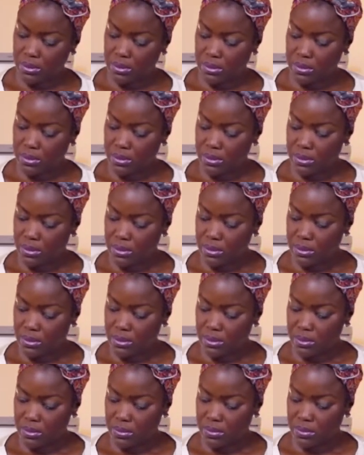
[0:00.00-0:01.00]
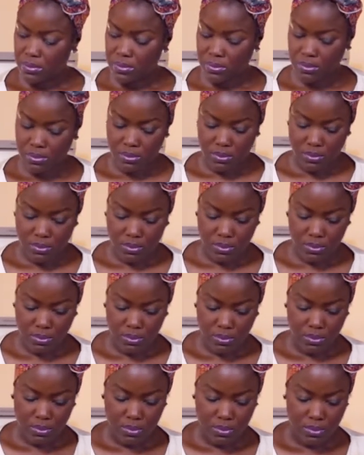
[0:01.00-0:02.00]

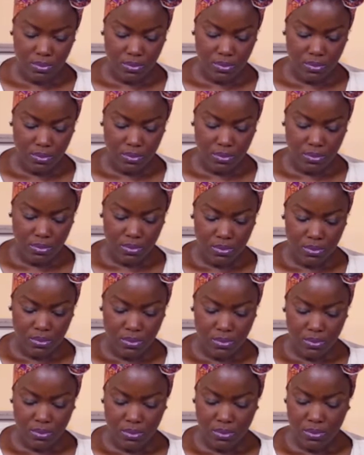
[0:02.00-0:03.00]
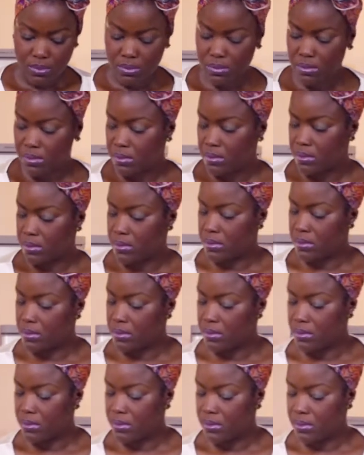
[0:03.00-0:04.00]

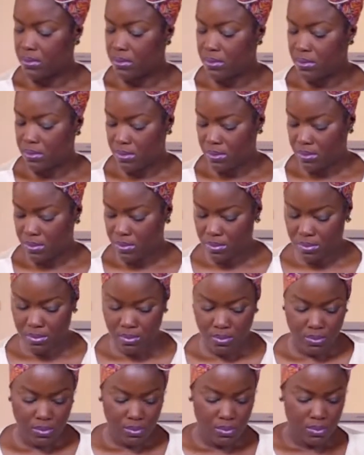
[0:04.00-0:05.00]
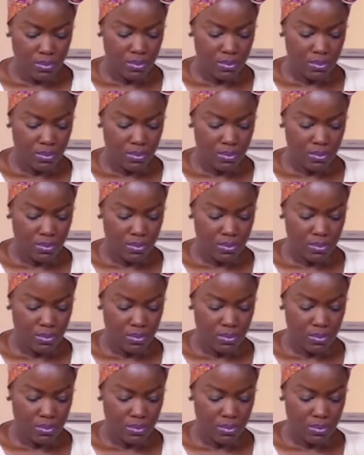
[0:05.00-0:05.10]
No one is speaking in this clip.